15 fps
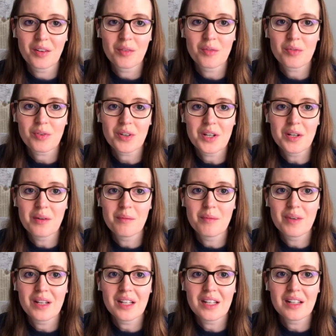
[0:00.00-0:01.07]
for him,
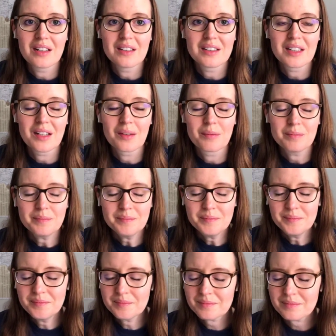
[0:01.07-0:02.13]
and
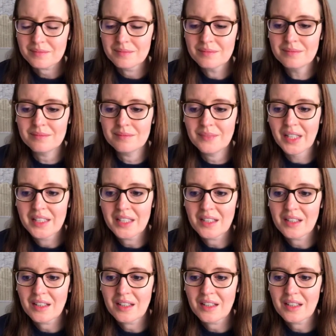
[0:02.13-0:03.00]
I think